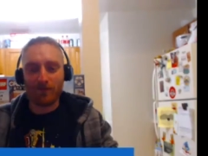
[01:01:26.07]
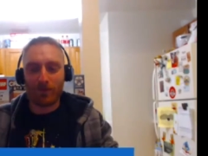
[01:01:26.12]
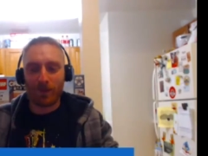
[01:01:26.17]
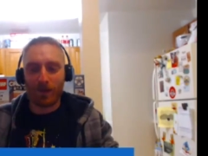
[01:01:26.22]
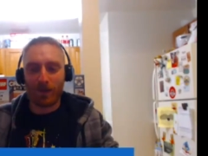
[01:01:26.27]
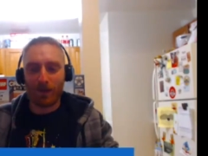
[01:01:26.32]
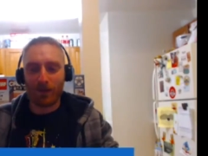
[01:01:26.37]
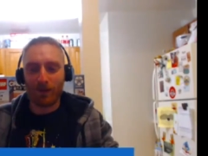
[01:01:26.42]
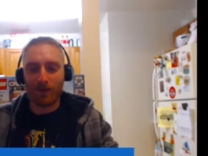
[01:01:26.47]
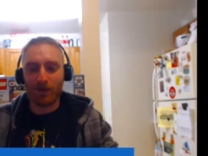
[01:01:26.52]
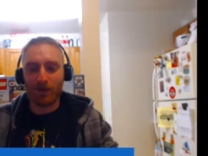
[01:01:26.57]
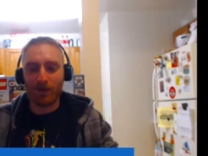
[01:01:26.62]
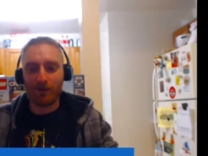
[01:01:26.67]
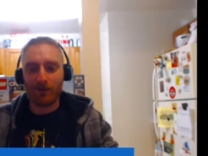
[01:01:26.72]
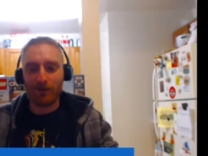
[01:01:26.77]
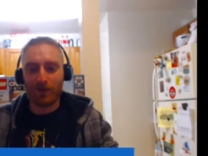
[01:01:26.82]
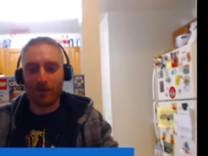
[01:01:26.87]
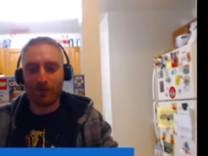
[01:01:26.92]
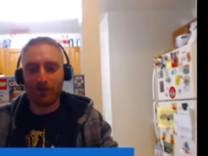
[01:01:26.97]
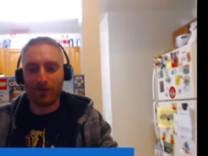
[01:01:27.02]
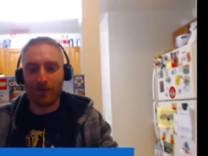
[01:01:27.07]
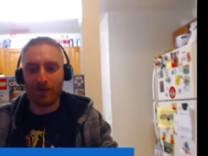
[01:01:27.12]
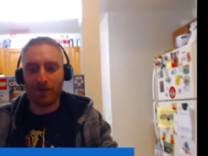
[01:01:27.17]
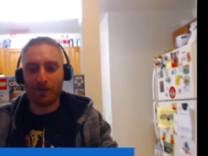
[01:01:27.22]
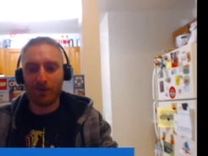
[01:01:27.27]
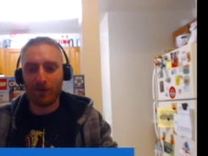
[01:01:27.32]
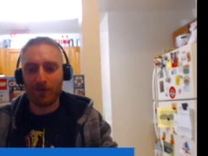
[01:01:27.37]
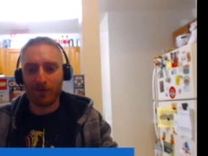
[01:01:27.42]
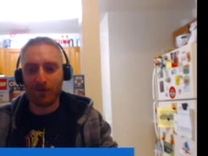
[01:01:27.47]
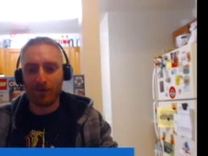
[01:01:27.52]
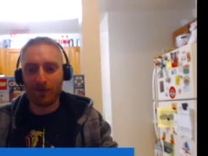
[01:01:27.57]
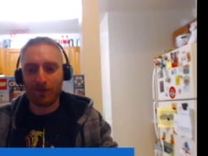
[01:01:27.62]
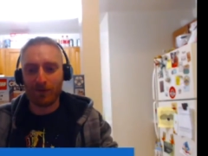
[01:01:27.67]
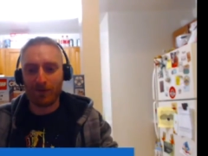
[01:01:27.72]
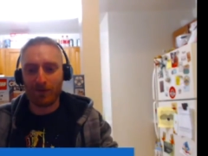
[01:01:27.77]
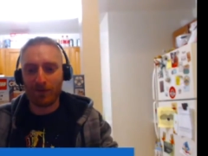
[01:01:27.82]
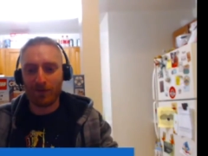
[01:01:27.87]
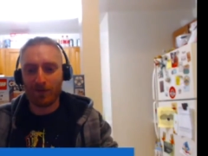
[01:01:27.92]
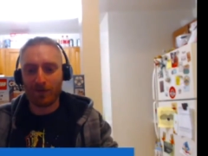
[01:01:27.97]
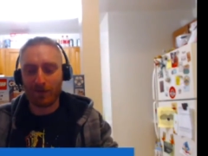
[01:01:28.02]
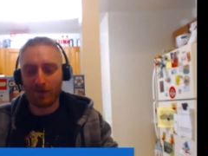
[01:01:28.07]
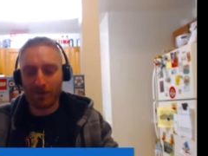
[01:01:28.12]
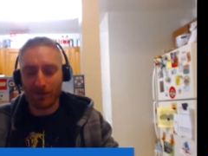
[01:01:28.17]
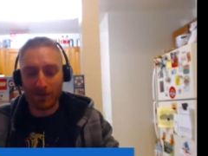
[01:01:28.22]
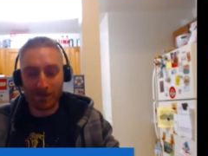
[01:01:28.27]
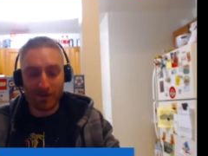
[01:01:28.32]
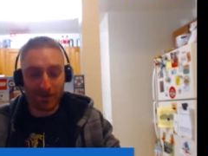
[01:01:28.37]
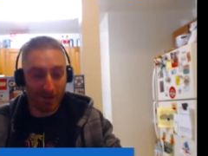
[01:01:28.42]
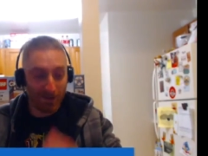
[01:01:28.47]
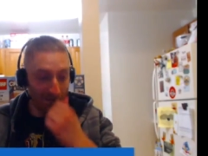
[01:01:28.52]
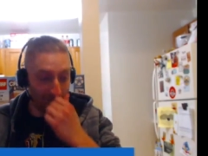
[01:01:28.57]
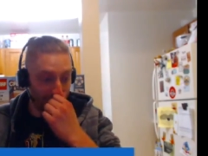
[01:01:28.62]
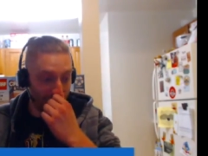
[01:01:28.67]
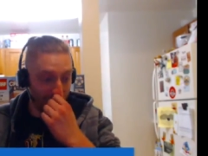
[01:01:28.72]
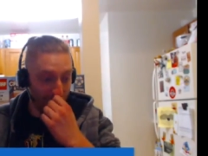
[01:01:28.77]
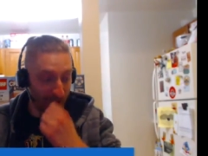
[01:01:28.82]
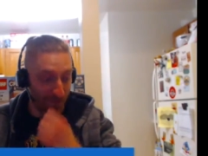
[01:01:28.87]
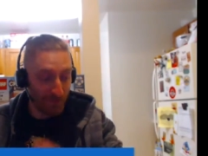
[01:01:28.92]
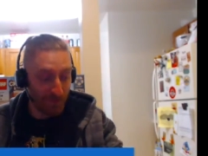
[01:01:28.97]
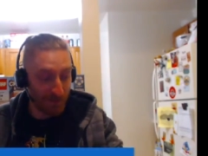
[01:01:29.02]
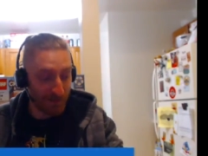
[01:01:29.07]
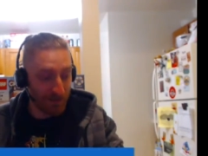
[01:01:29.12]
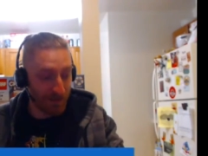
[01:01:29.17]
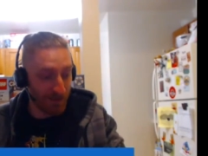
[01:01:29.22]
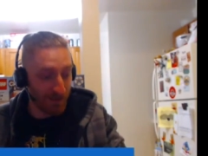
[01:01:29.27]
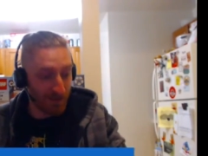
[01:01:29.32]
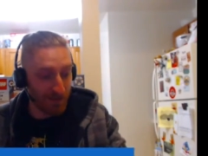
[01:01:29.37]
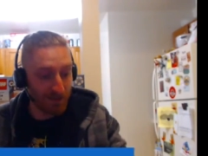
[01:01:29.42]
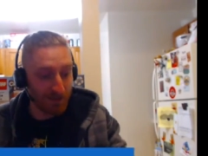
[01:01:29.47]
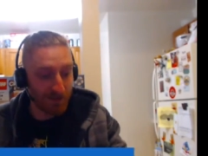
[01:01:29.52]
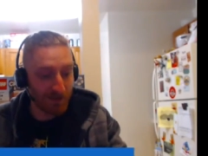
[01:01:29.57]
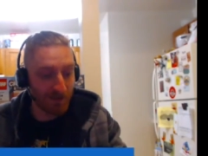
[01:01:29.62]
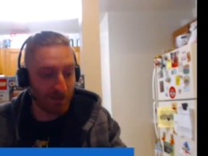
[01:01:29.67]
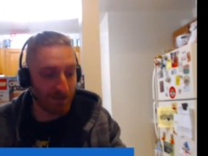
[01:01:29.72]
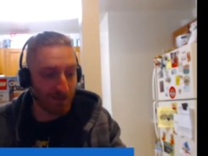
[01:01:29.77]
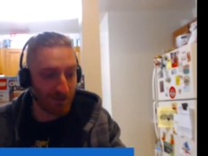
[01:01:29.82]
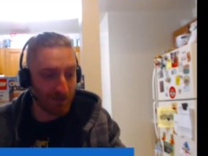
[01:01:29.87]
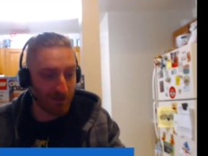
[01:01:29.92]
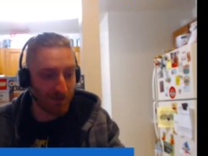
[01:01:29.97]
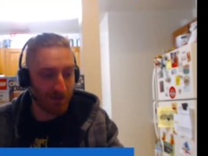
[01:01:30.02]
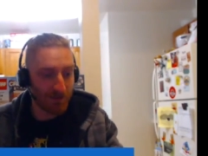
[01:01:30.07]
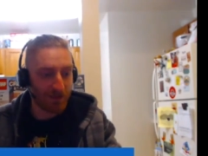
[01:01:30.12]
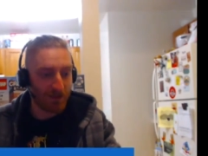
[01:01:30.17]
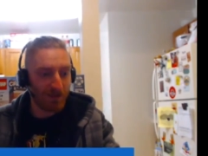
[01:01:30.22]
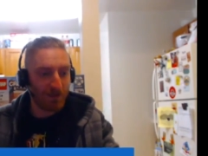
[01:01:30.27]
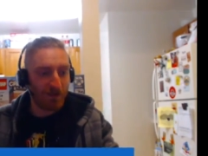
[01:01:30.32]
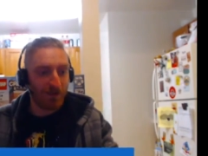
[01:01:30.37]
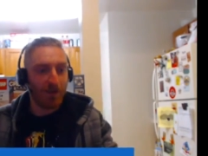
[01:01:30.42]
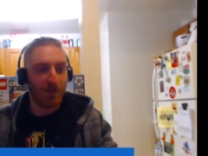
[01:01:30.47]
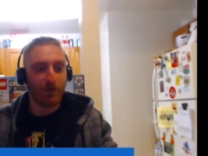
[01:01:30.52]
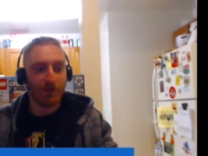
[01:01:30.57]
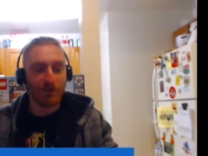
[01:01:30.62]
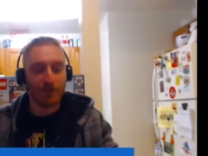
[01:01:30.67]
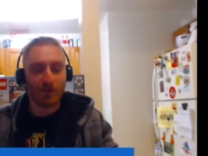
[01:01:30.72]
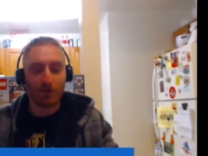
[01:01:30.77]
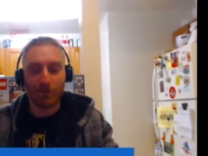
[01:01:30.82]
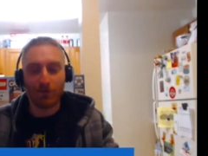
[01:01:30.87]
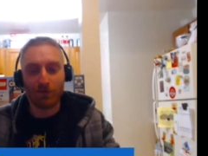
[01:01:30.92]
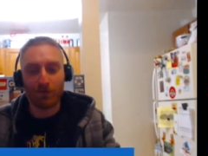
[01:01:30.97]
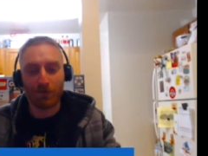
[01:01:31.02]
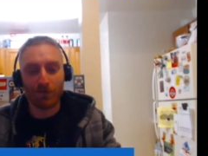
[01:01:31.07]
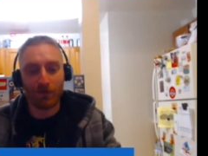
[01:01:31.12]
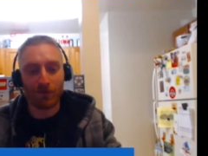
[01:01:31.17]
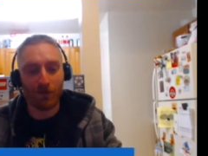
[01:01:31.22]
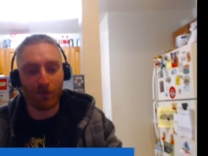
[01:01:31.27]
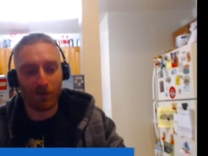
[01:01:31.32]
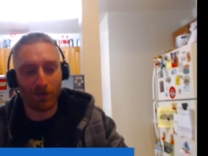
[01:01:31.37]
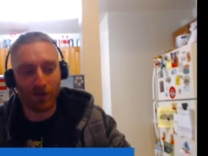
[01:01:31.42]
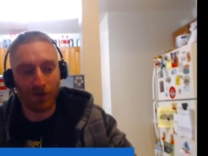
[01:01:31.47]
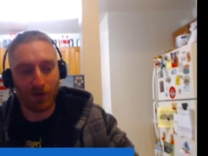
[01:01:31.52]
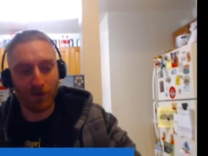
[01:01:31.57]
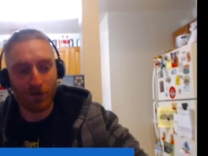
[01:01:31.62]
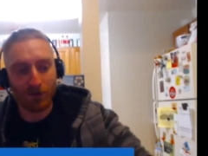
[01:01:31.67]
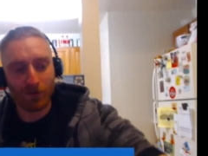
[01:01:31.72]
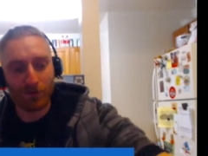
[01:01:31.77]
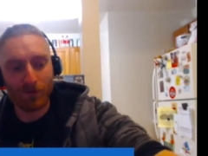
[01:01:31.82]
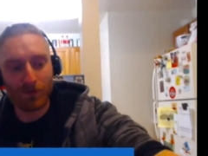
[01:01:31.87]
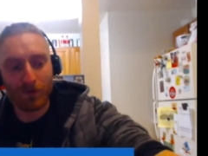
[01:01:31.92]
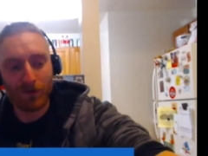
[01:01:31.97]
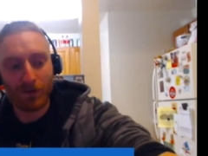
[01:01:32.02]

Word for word: I don't know if anyone uh, inside the realm is going to consider this eligible for an audio